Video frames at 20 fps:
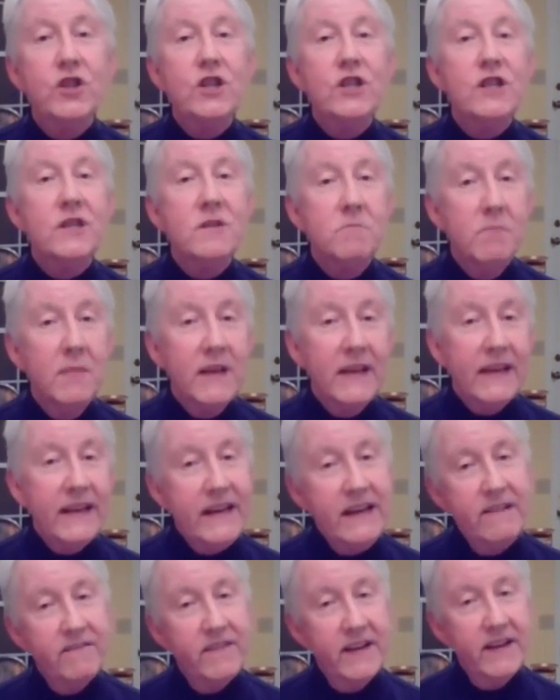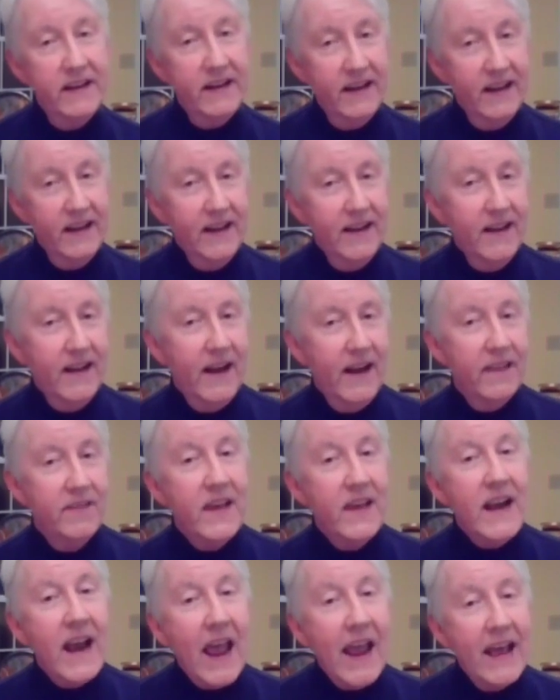Couldn't believe it. And
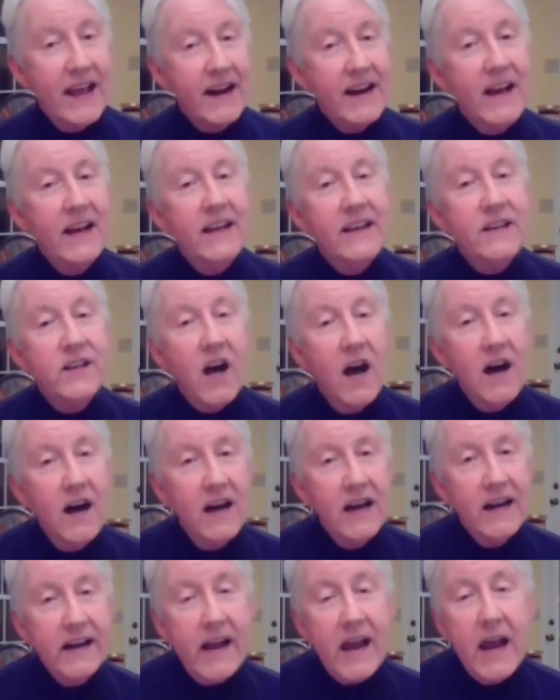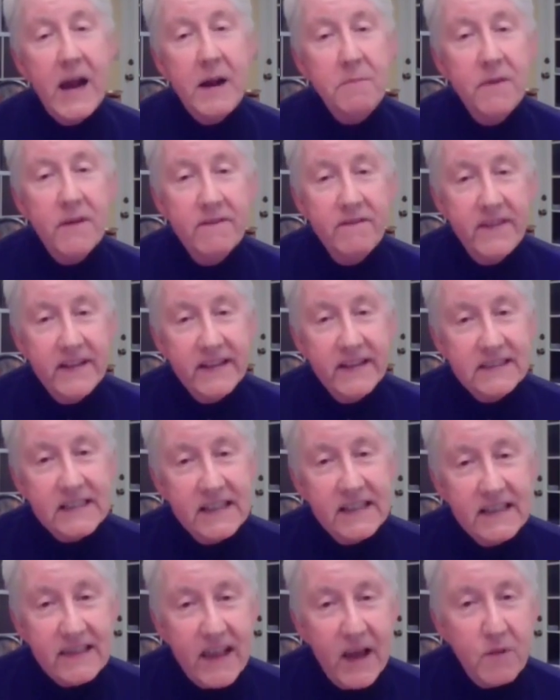then Anna and Don came to
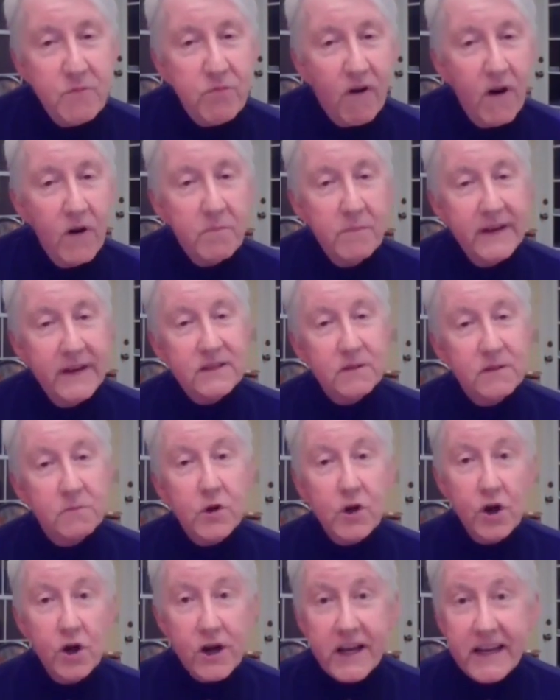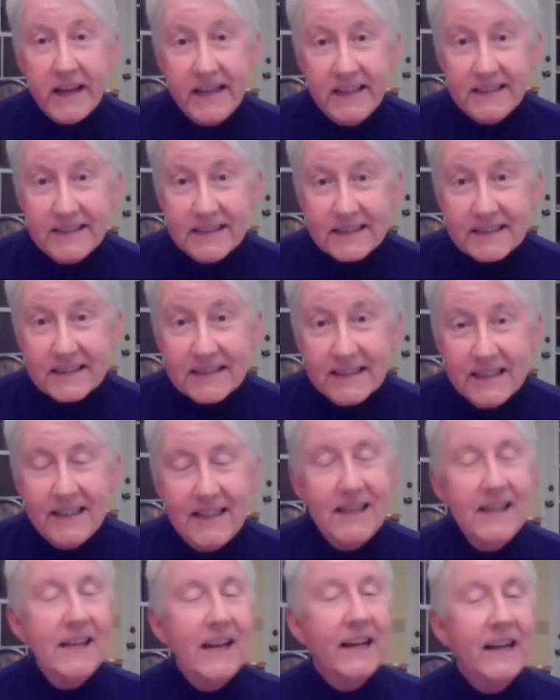visit. They brought me some cookies
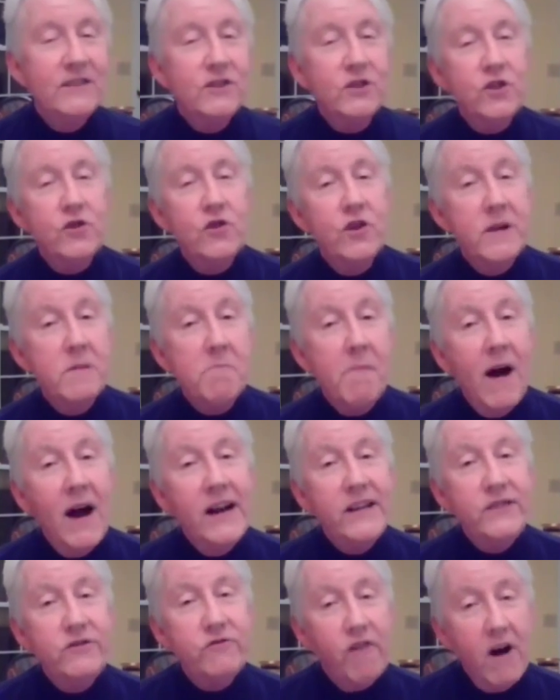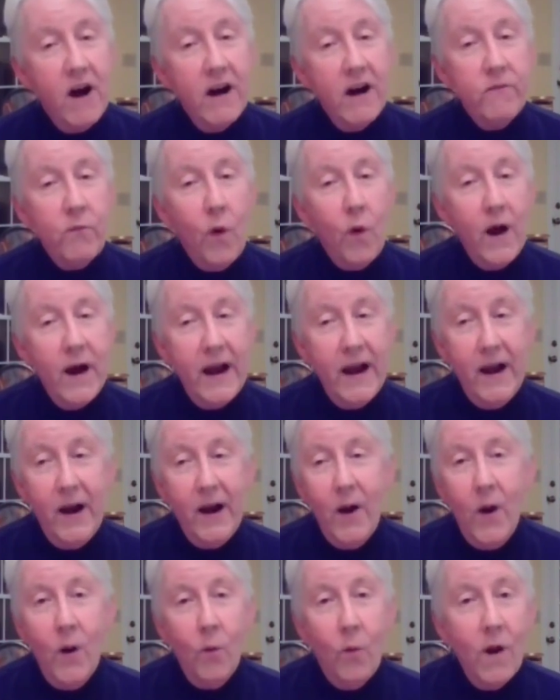and stood in my driveway
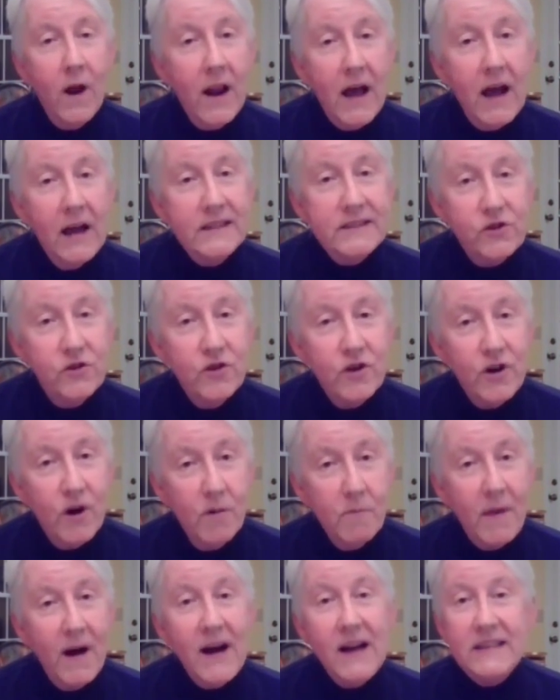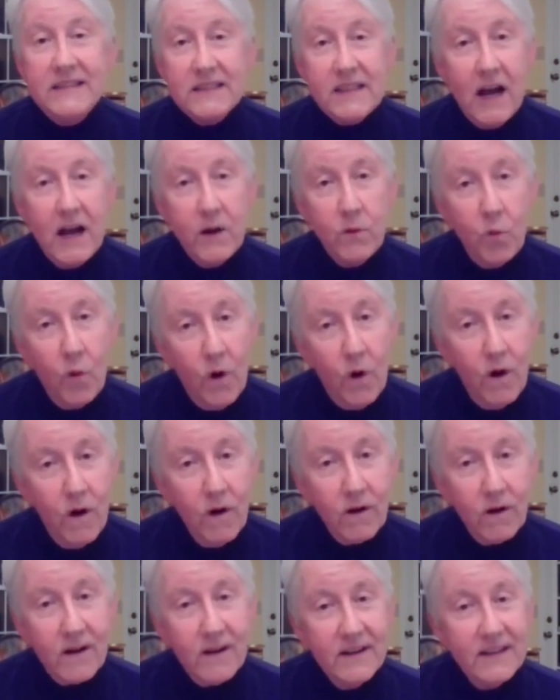while I stood on my
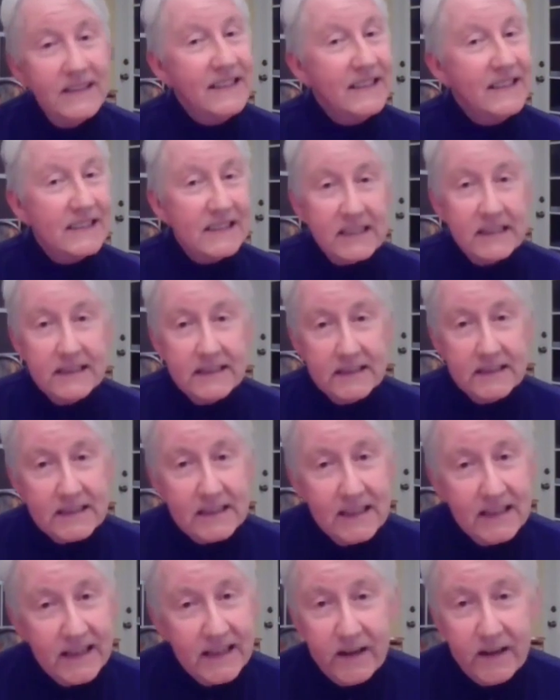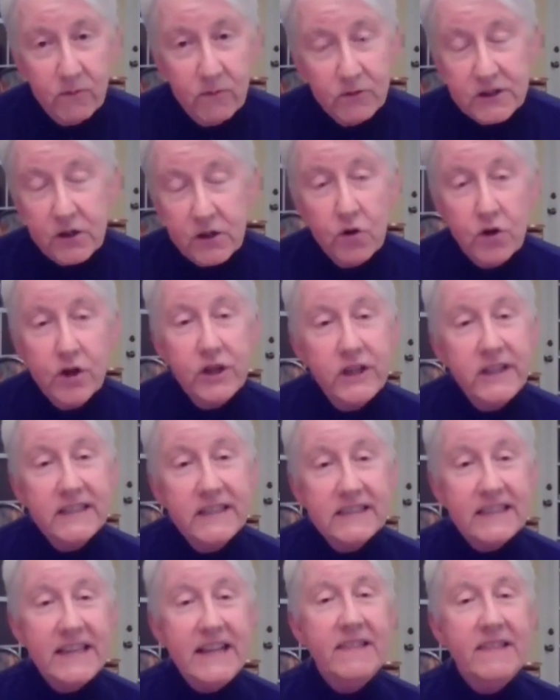sidewalk, distanced, and it was so good to
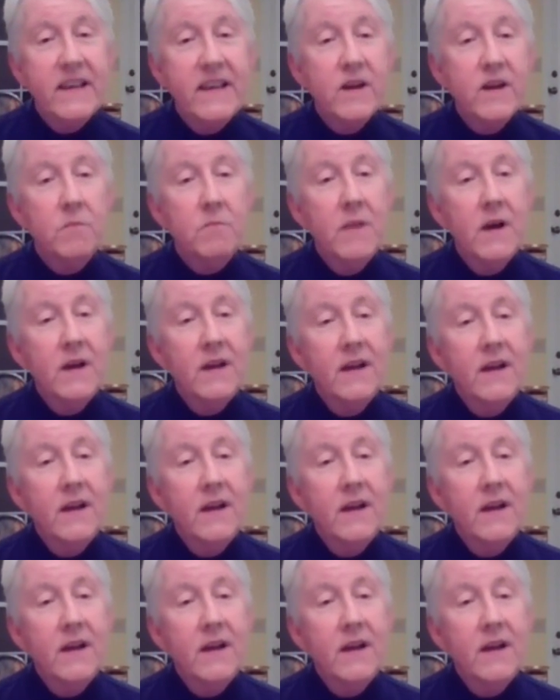see them.